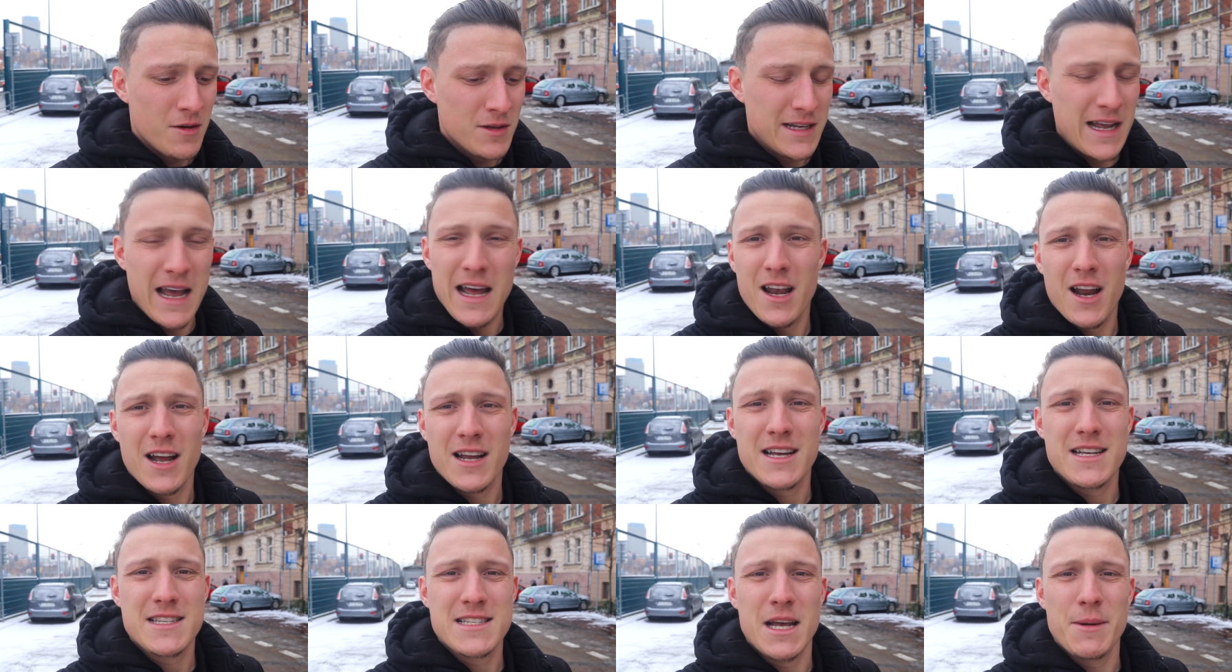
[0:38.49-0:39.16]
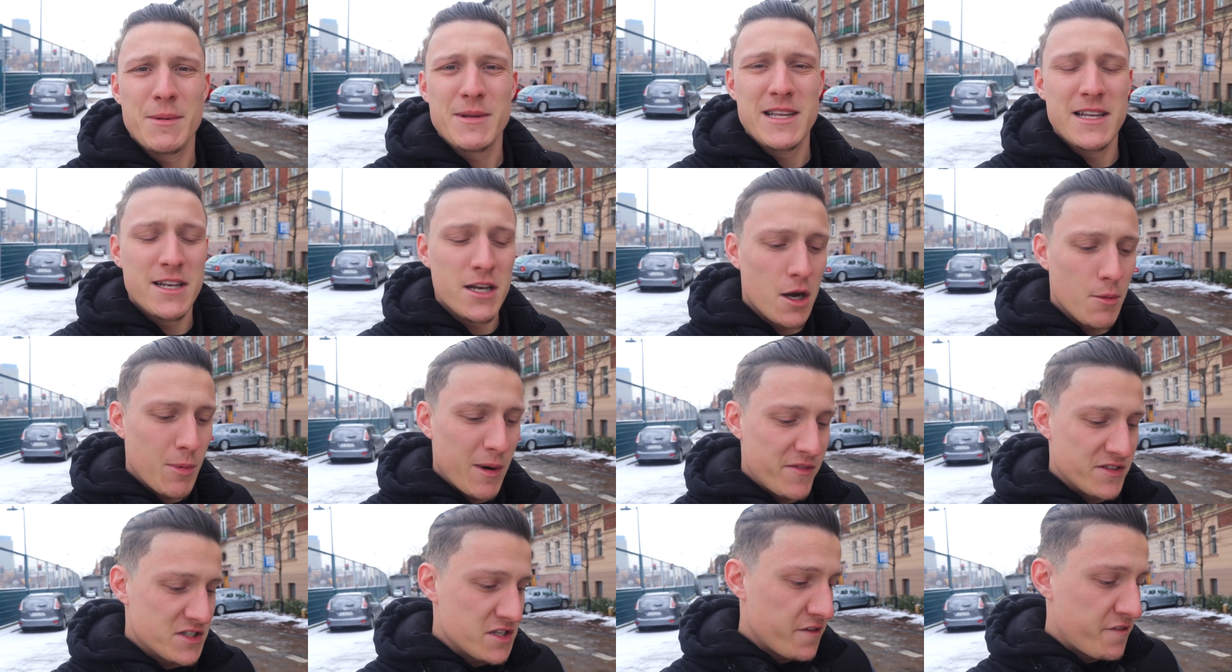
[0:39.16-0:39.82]
Yeah, like I say, we didn't know
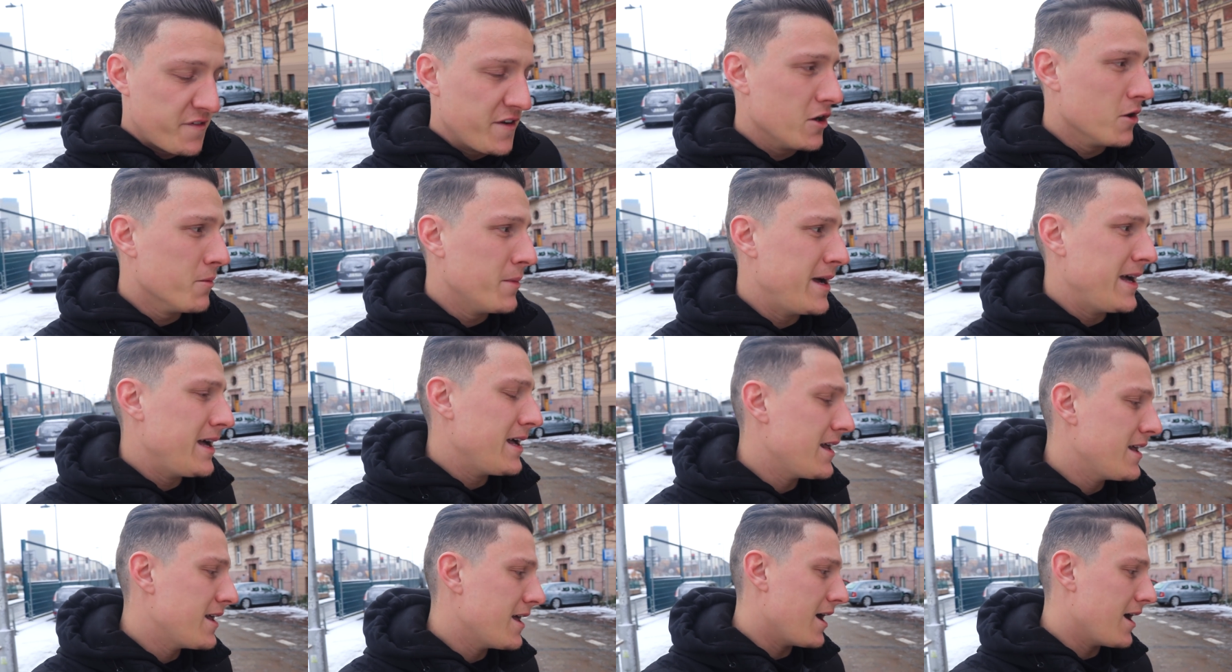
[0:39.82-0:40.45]
whether to film it.